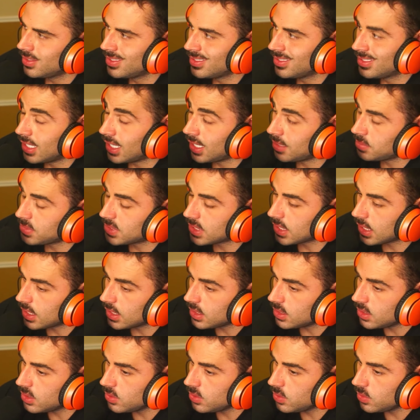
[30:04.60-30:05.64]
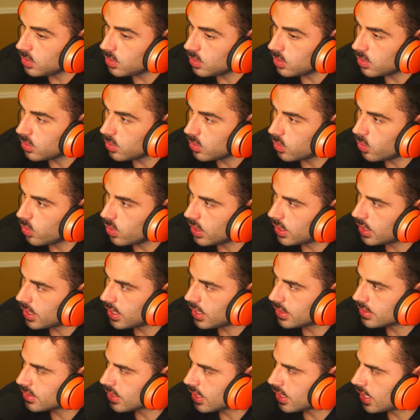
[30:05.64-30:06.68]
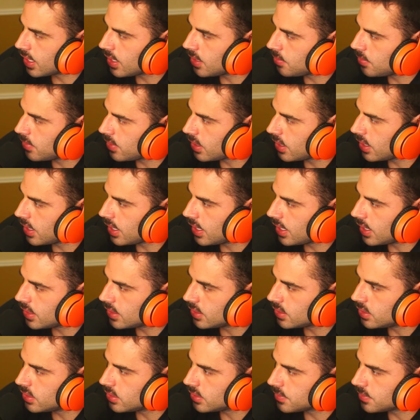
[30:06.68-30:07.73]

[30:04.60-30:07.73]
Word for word: I'm telling you one at a time. And